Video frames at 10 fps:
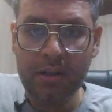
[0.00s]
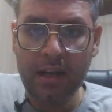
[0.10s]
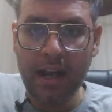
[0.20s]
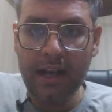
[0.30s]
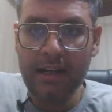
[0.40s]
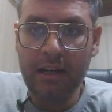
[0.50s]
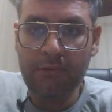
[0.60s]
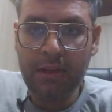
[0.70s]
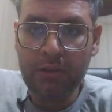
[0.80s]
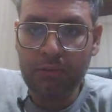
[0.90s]
knight at
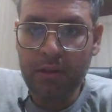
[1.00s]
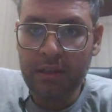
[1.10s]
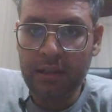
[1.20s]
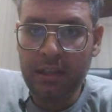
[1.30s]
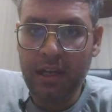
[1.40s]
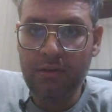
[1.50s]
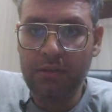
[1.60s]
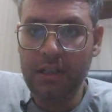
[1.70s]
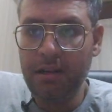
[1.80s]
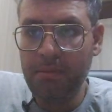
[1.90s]
weak square. See, can you
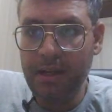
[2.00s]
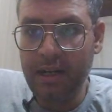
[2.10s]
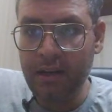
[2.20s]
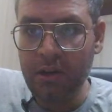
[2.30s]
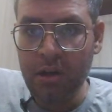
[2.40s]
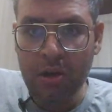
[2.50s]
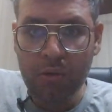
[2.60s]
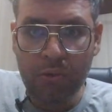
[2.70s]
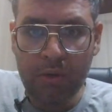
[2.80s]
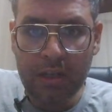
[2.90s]
see double attack?
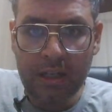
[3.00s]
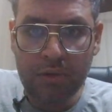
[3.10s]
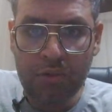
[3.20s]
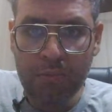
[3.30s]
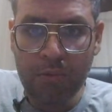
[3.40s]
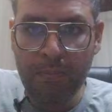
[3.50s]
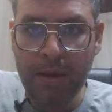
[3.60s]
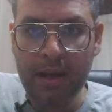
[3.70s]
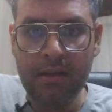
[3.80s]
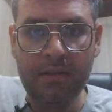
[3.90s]
Queen need to move
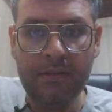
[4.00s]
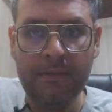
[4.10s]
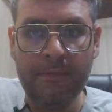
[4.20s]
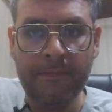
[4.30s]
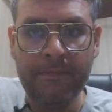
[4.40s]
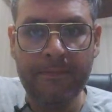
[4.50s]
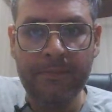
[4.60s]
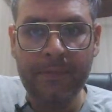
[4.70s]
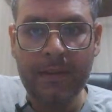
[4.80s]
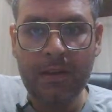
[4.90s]
back.
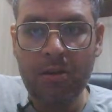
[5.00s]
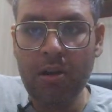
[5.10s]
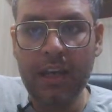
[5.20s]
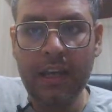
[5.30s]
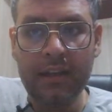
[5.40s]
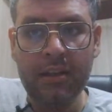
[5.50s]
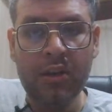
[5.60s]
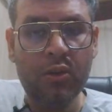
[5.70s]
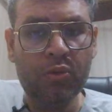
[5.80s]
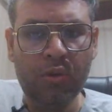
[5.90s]
Okay,
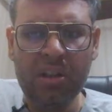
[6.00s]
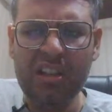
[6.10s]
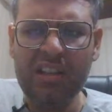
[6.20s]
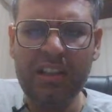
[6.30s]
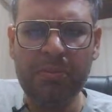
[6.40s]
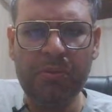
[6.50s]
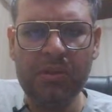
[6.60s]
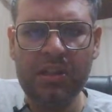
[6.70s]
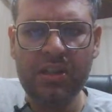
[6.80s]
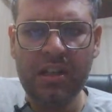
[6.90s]
so this
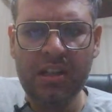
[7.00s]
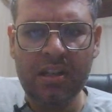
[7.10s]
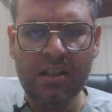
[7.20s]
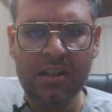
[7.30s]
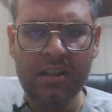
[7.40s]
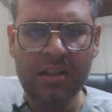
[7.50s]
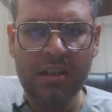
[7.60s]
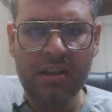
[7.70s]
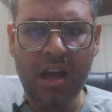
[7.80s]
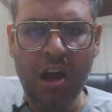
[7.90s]
position,
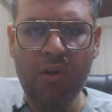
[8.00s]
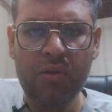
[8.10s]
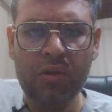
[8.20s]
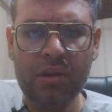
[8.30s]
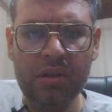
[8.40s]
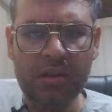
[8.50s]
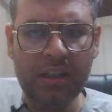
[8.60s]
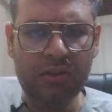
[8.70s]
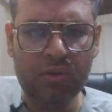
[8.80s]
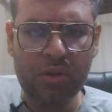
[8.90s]
now this